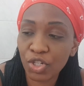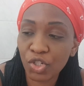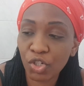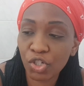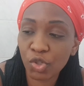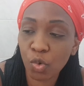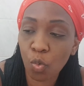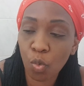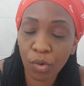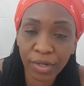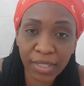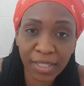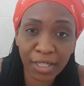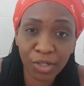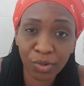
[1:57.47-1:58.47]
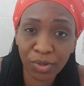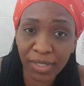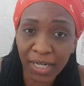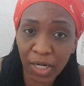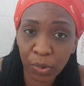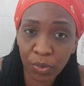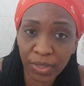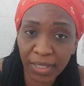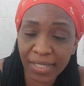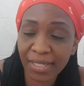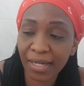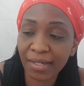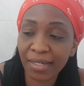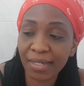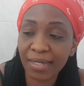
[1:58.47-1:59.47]
just one thing to take note is
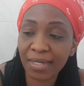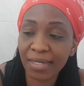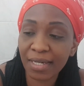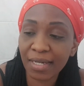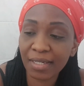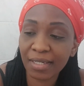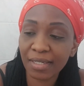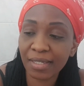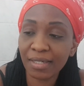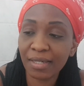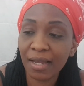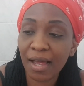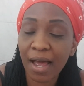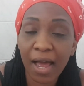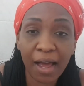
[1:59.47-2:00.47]
that this,